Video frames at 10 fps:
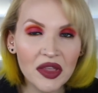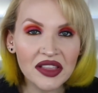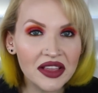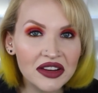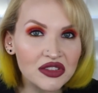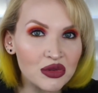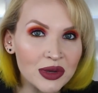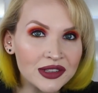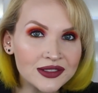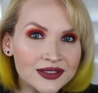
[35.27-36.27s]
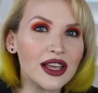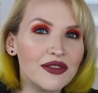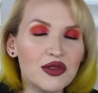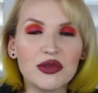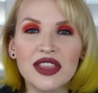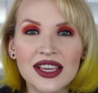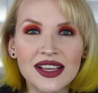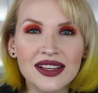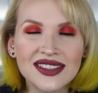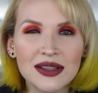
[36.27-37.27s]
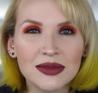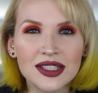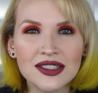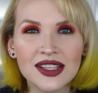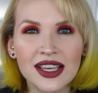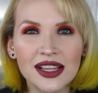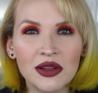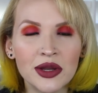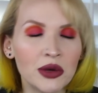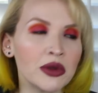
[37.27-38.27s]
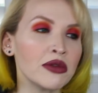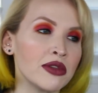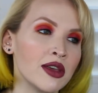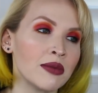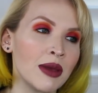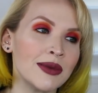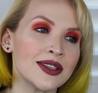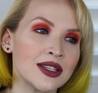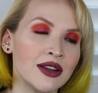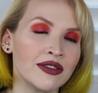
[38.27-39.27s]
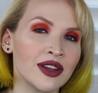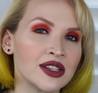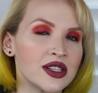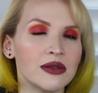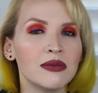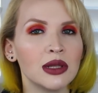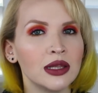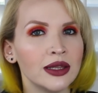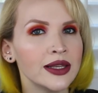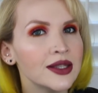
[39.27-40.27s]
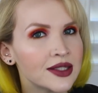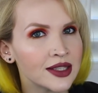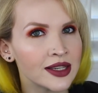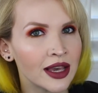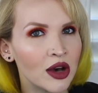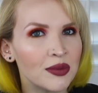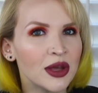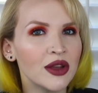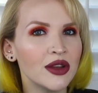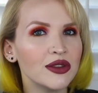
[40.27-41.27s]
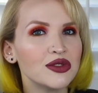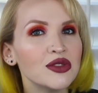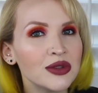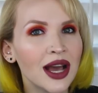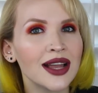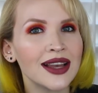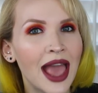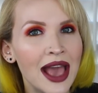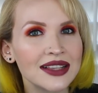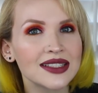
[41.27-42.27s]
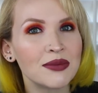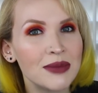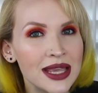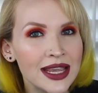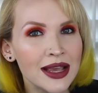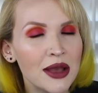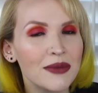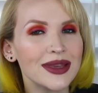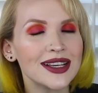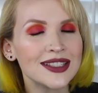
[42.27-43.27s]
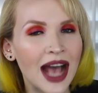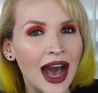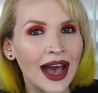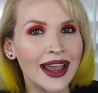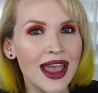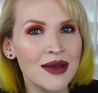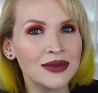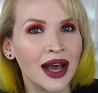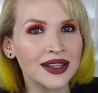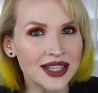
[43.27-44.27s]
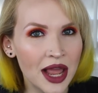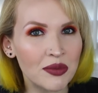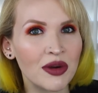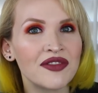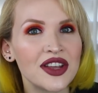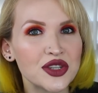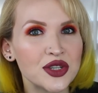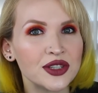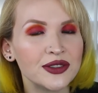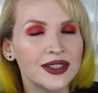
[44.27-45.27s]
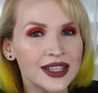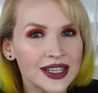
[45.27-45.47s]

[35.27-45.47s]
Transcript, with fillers: Take that as you will. If you think something is a keloid or you think maybe it's an infection, please seek help. Do not ask me because I am not a professional.